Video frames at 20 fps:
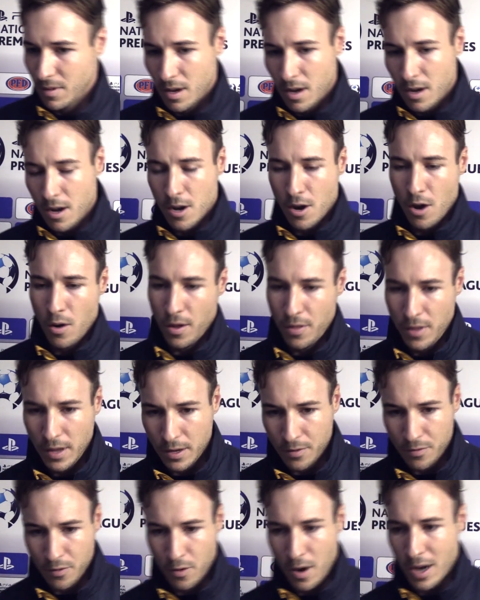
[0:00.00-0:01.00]
I don't know. I
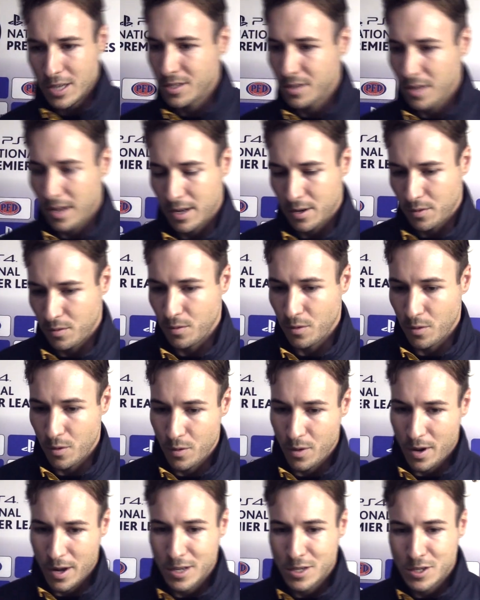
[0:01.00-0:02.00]
think for us, like,
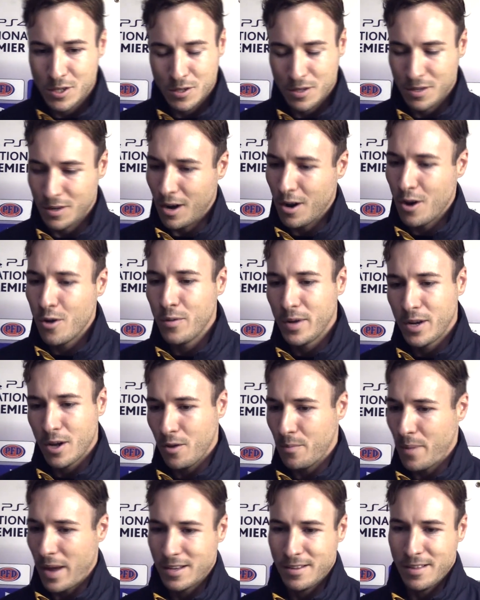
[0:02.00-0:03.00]
it's, I know we
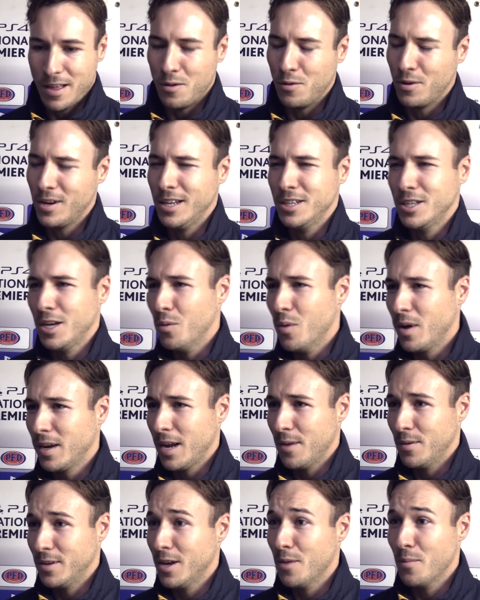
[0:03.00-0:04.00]
go back to that old cliche, one
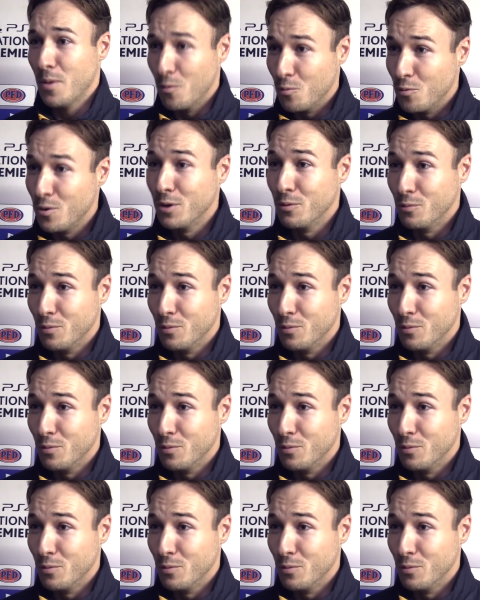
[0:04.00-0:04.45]
game at a time, but we